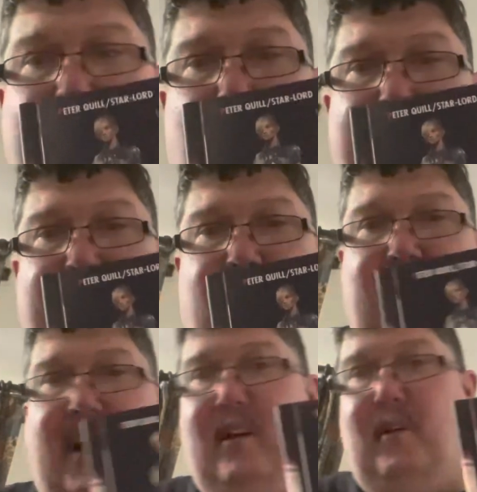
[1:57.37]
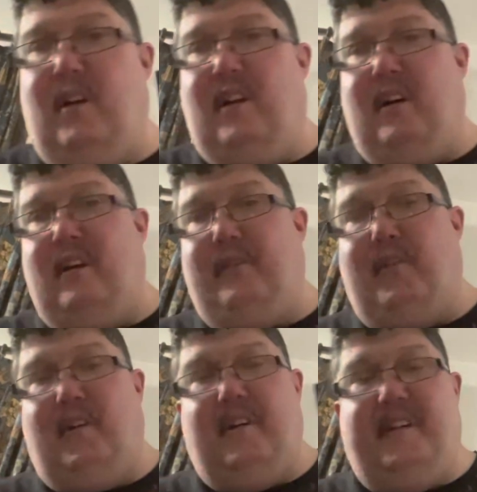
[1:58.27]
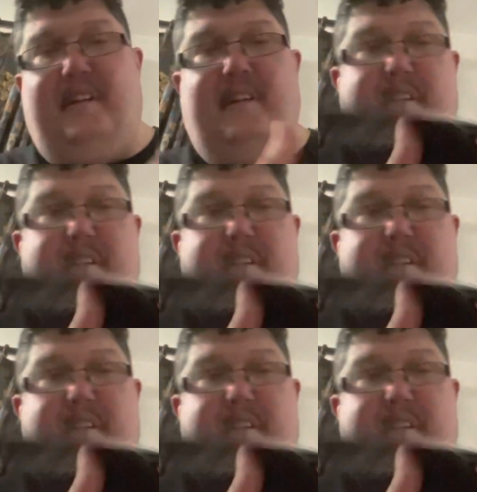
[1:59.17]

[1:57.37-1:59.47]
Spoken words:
Quill Star Lord for you.